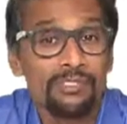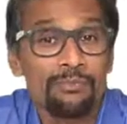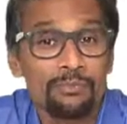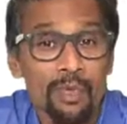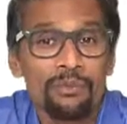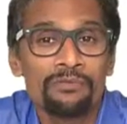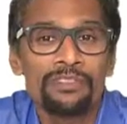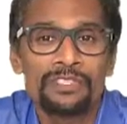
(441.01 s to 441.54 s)

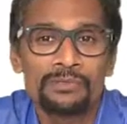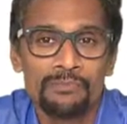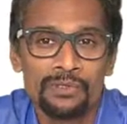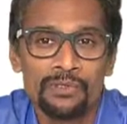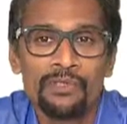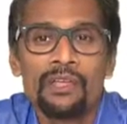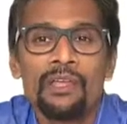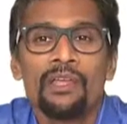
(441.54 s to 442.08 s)

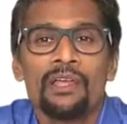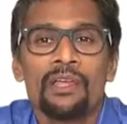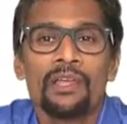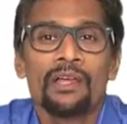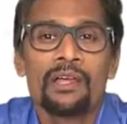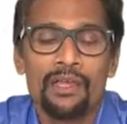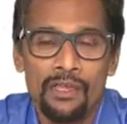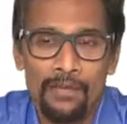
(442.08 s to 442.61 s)
profitable
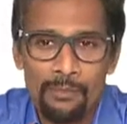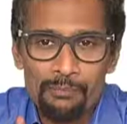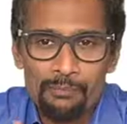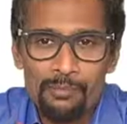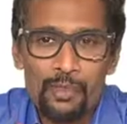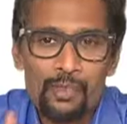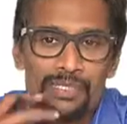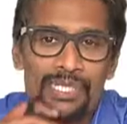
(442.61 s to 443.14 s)

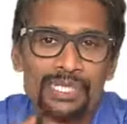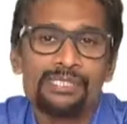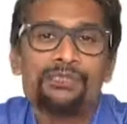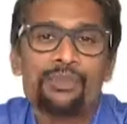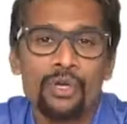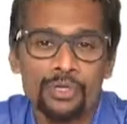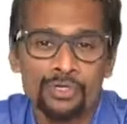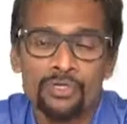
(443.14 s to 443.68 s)
process
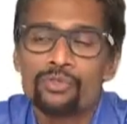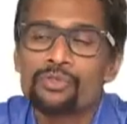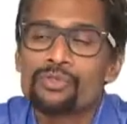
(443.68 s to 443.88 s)
or no.